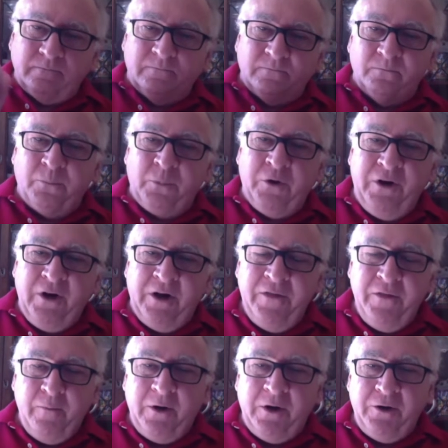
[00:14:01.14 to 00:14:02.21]
put it on
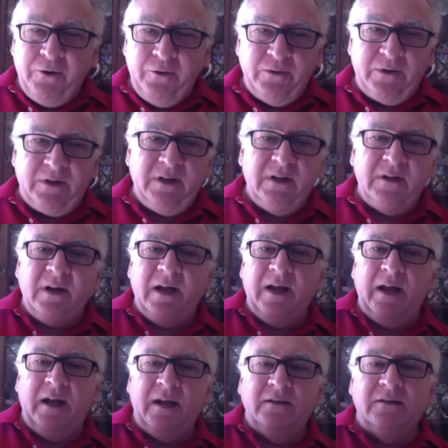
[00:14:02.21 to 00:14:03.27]
the boat,
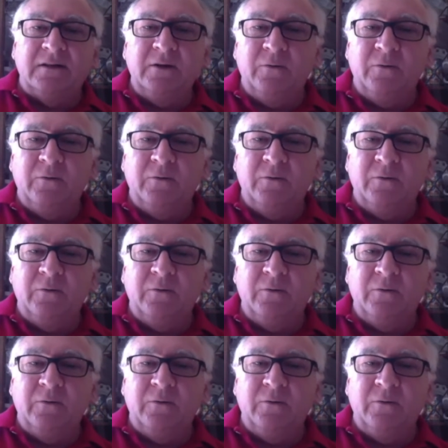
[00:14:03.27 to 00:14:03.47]
and see what